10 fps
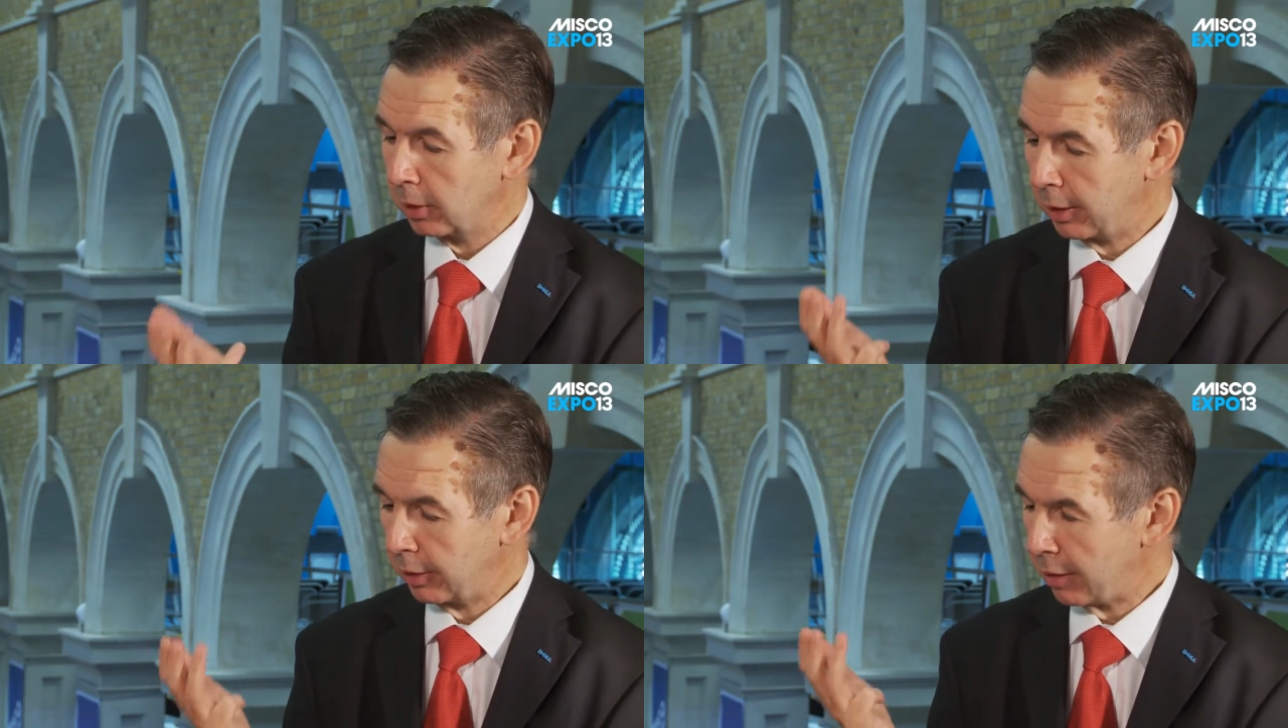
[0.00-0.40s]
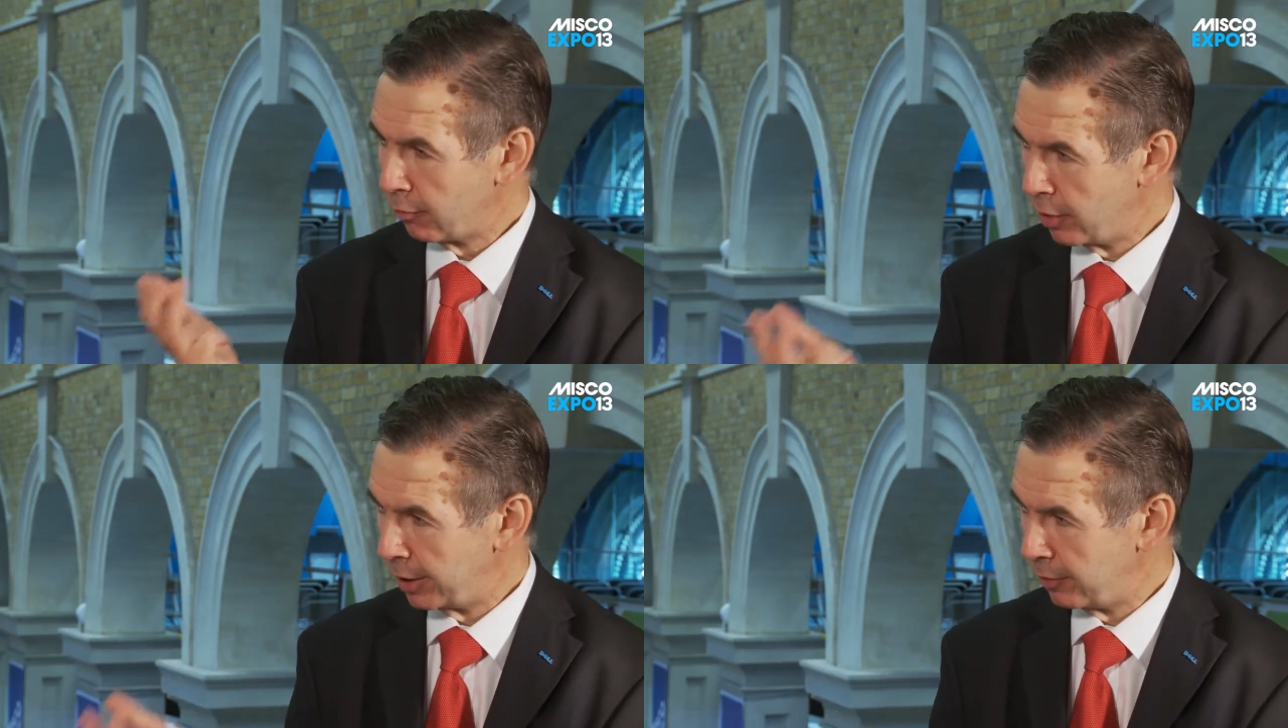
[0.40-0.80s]

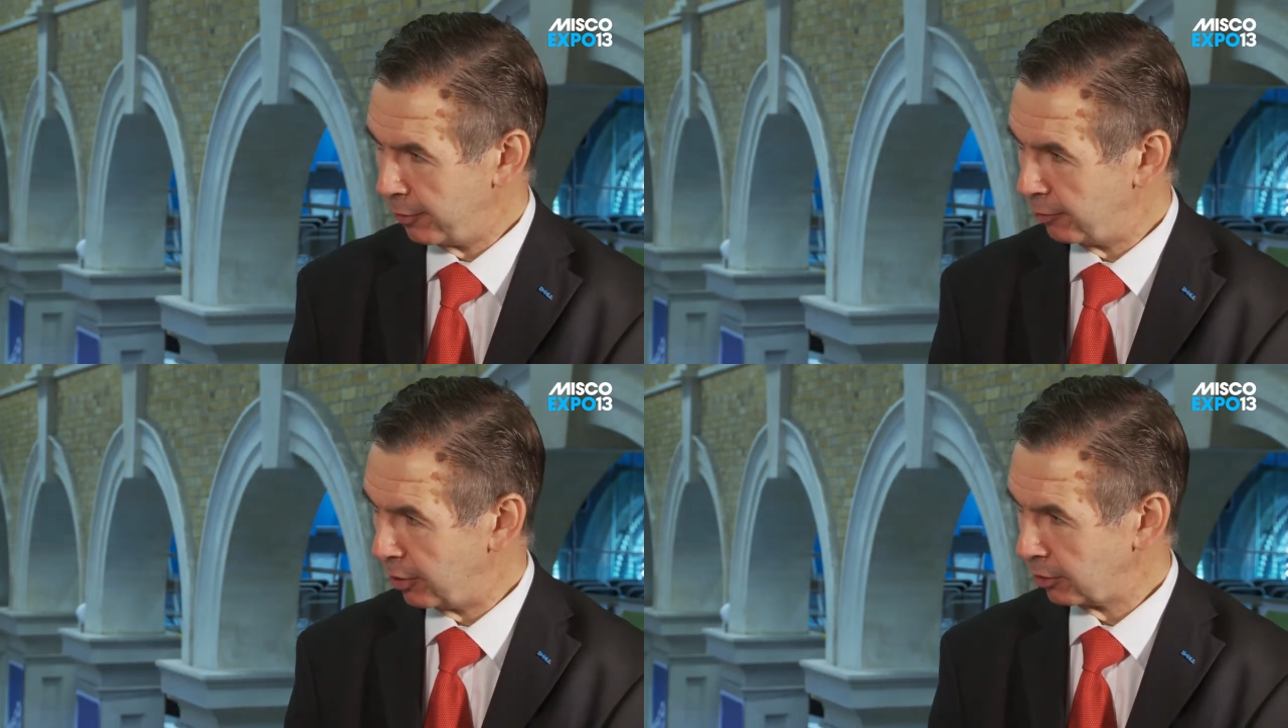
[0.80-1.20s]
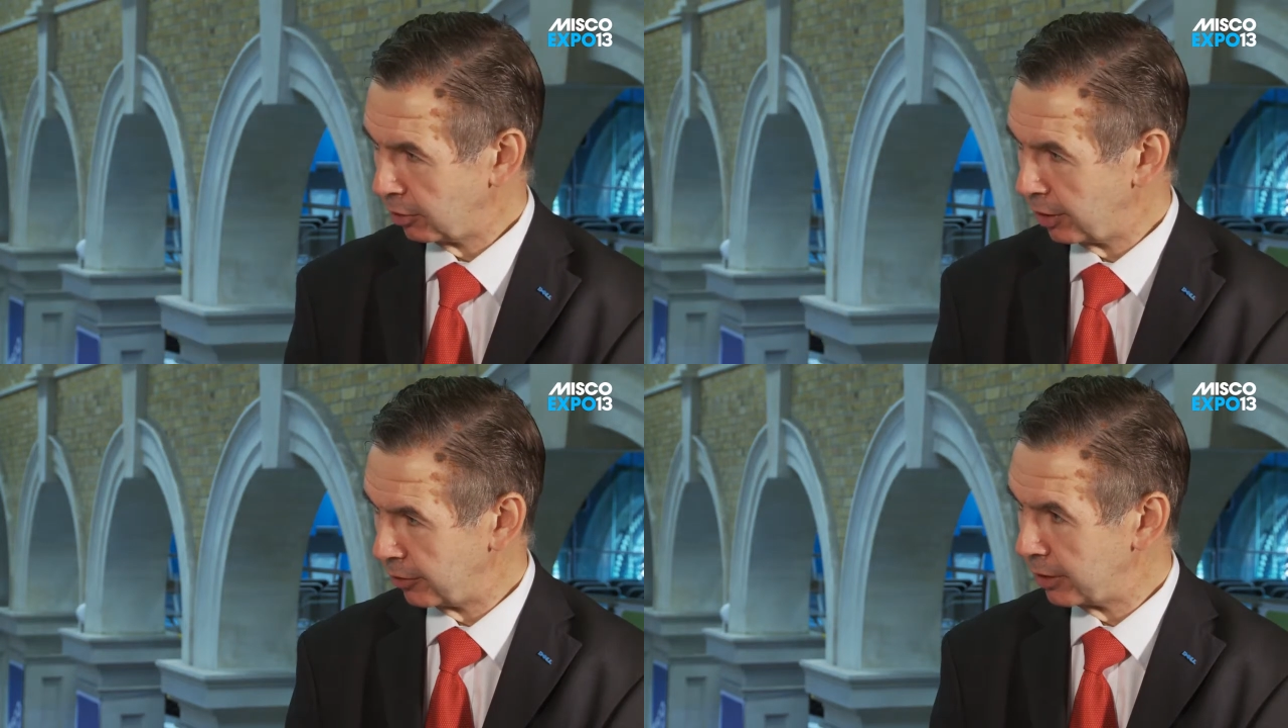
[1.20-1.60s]
that ready for
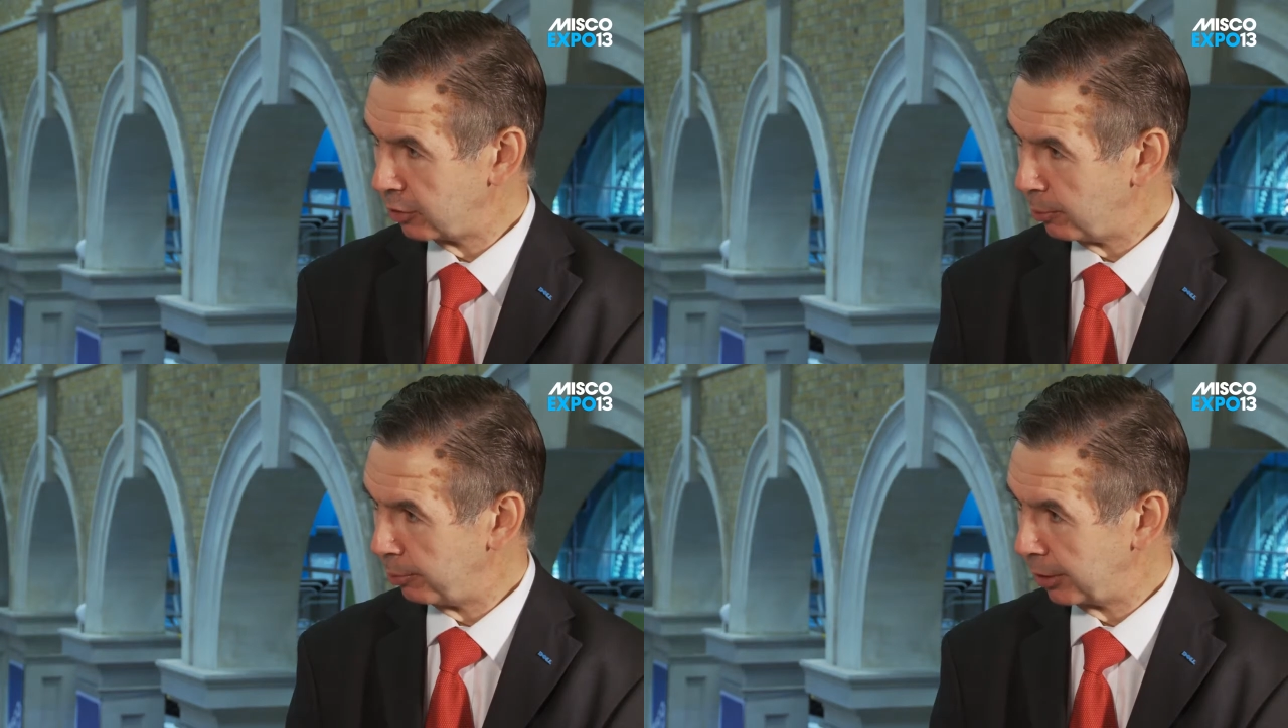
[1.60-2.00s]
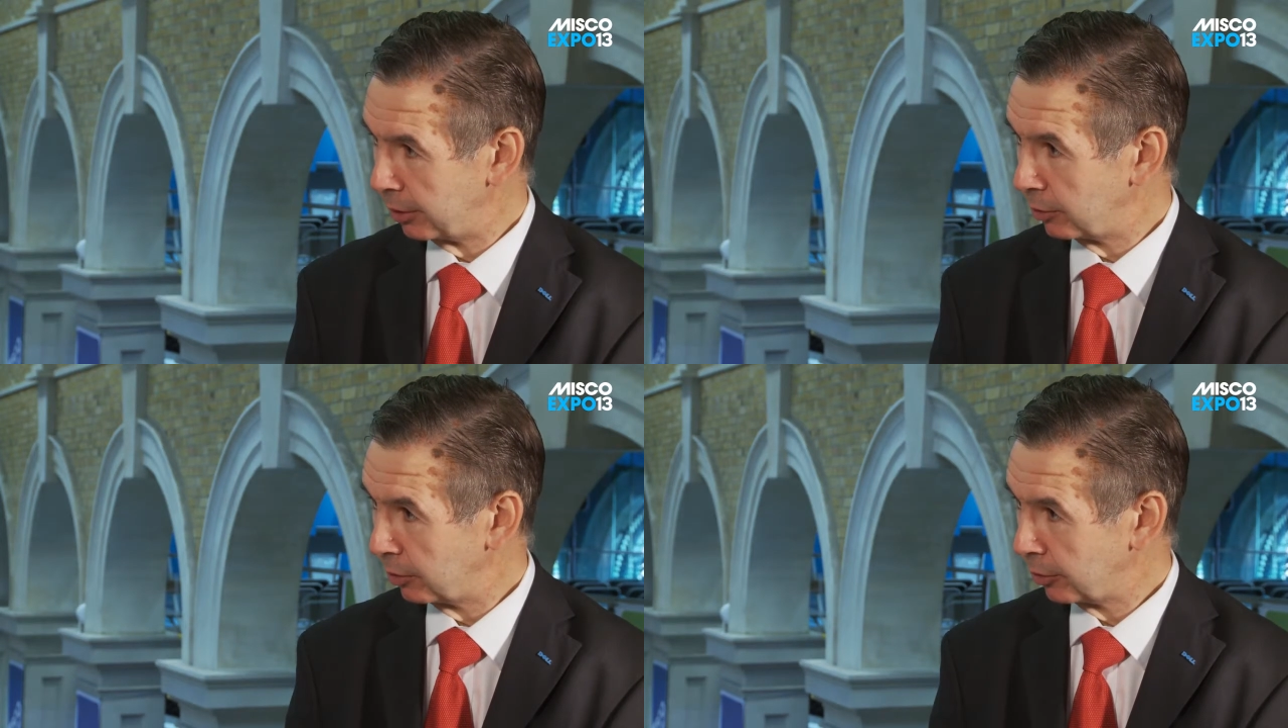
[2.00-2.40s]
virtualization
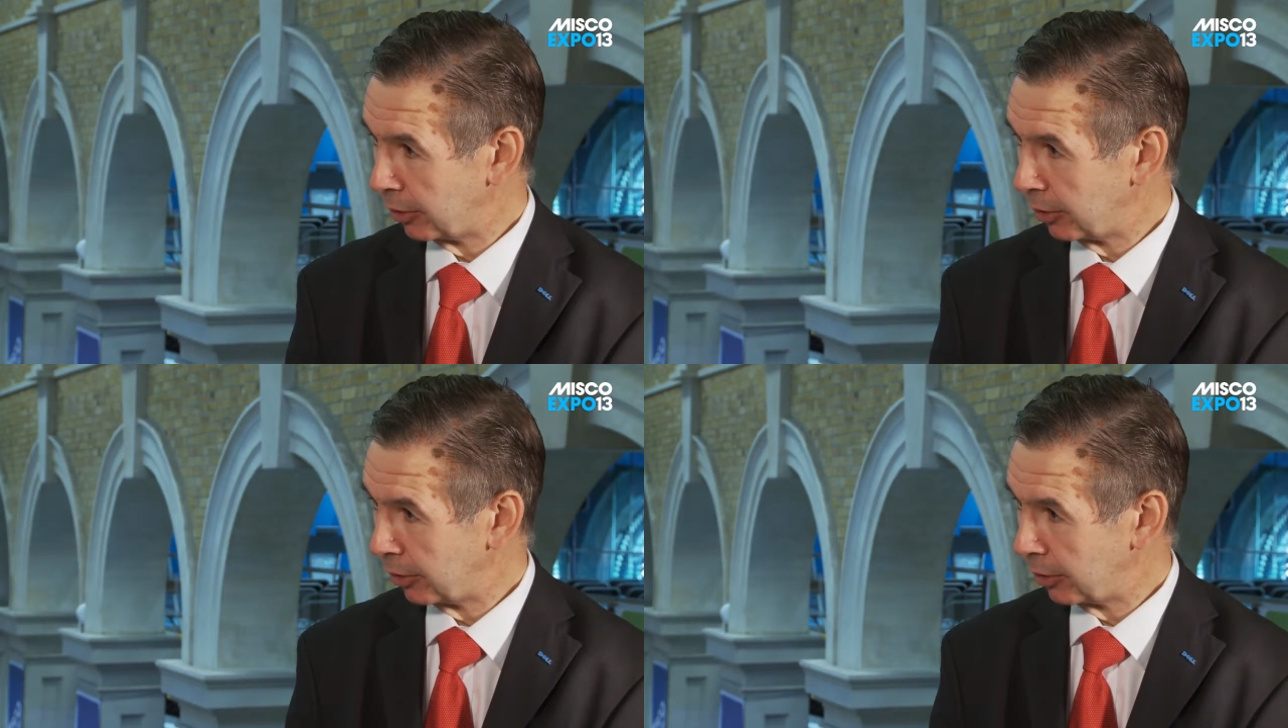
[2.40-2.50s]
piece,